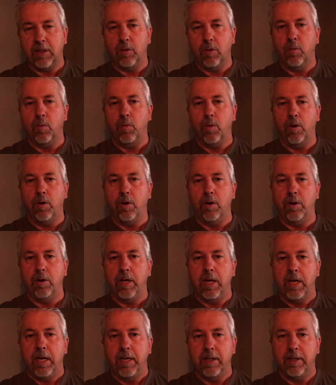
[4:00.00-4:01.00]
word
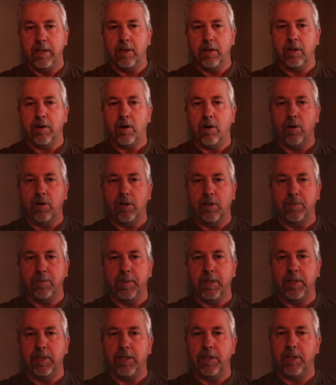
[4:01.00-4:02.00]
and the
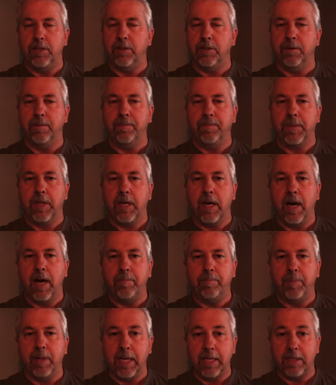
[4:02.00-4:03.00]
encouragement to you.
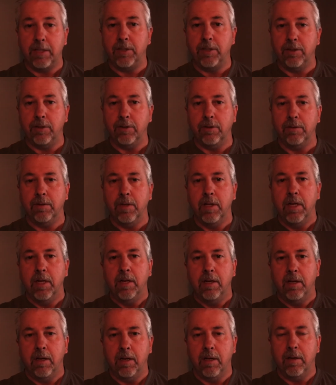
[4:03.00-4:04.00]
God bless you,
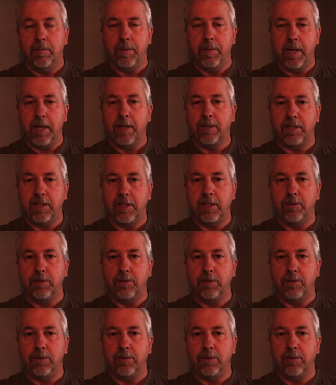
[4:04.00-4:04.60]
and I'll see you